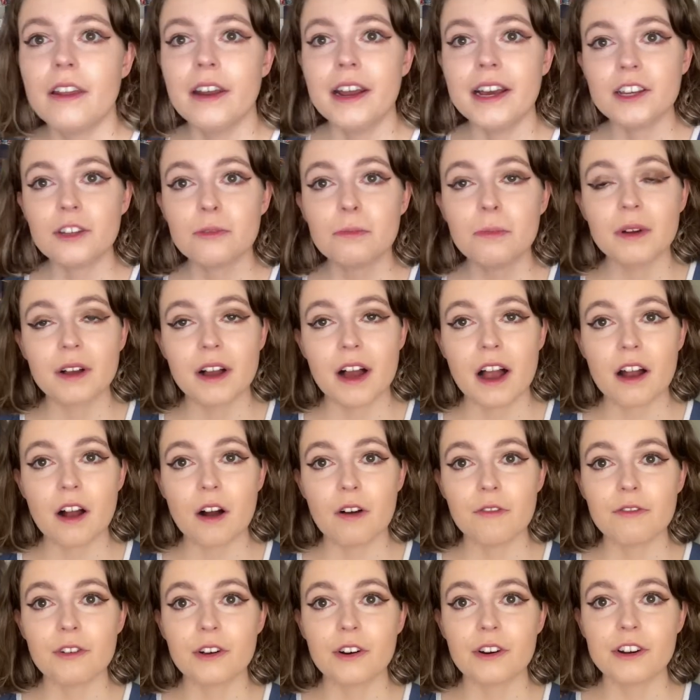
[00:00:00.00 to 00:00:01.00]
next book I
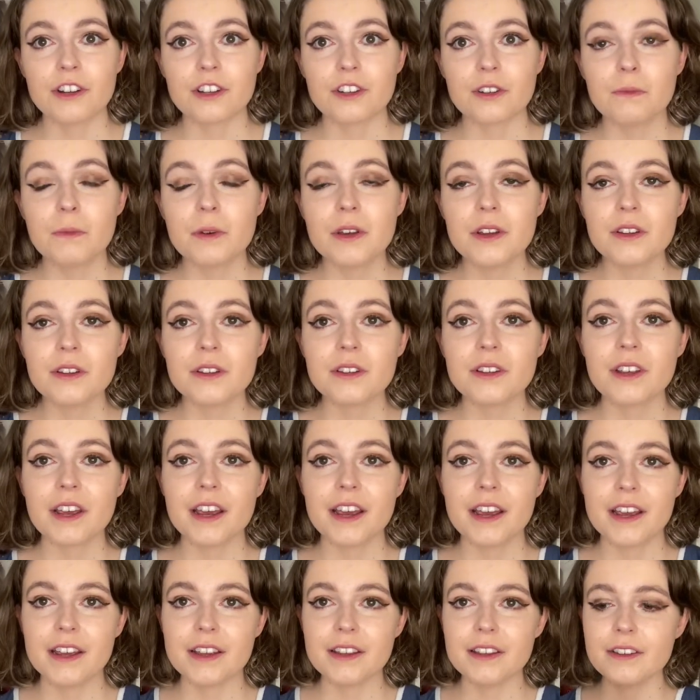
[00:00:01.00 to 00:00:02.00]
got for Christmas
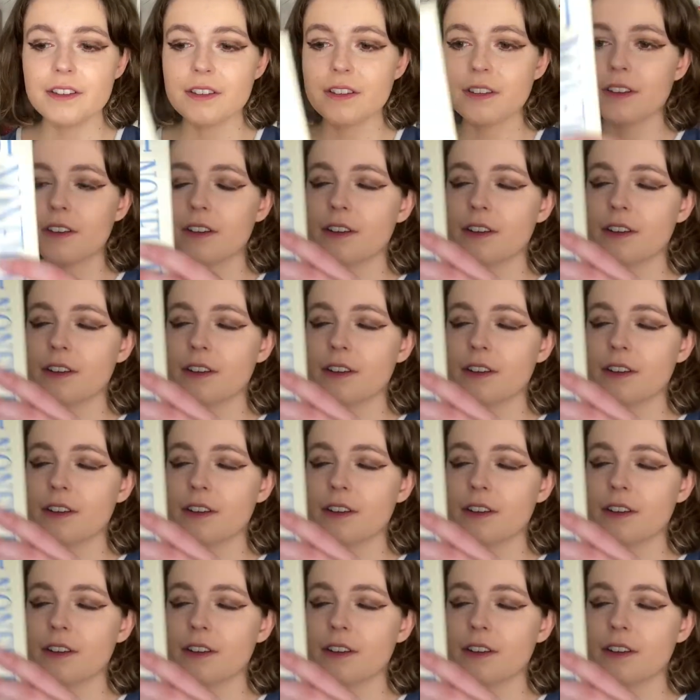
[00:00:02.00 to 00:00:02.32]
is